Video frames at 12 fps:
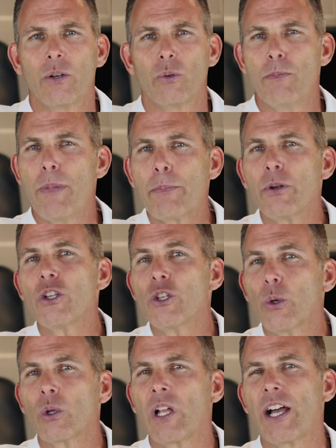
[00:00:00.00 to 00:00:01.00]
Remember to
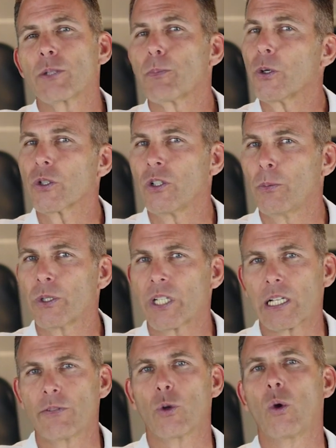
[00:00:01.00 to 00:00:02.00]
utilize personal
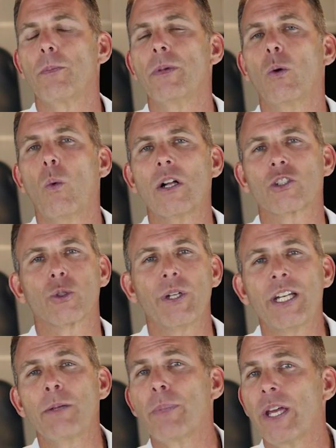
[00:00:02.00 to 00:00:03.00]
protective equipment while
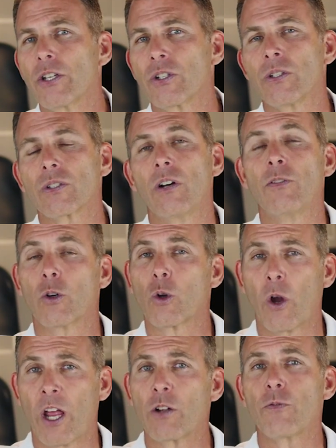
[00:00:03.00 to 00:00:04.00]
treating patients of
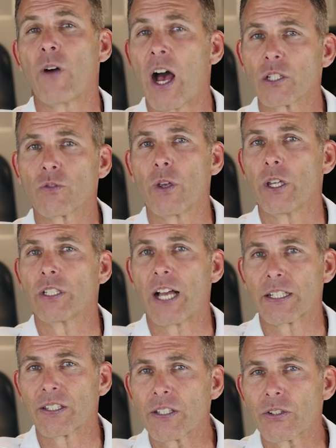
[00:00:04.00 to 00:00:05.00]
organophosphate
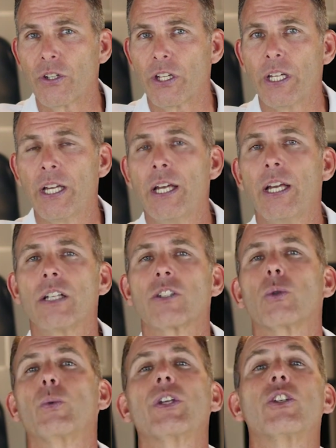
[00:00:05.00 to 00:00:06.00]
toxicity to
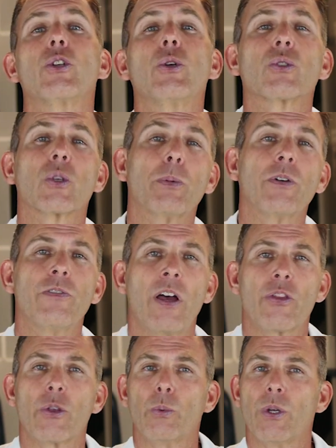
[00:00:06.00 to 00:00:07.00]
reduce or
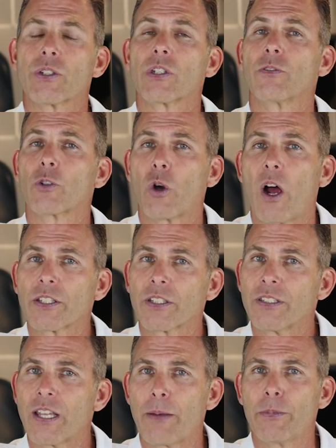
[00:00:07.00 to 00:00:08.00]
prevent the risk of
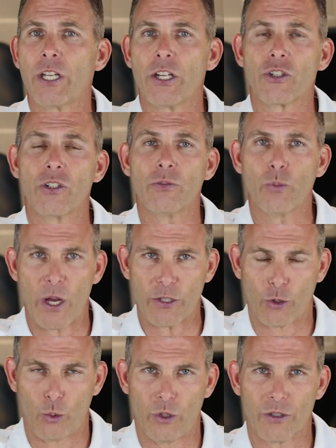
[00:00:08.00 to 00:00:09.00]
cross-contamination of
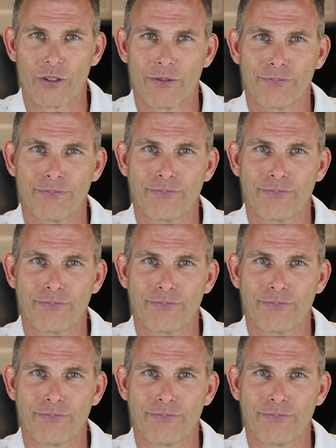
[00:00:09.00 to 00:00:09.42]
rescuers.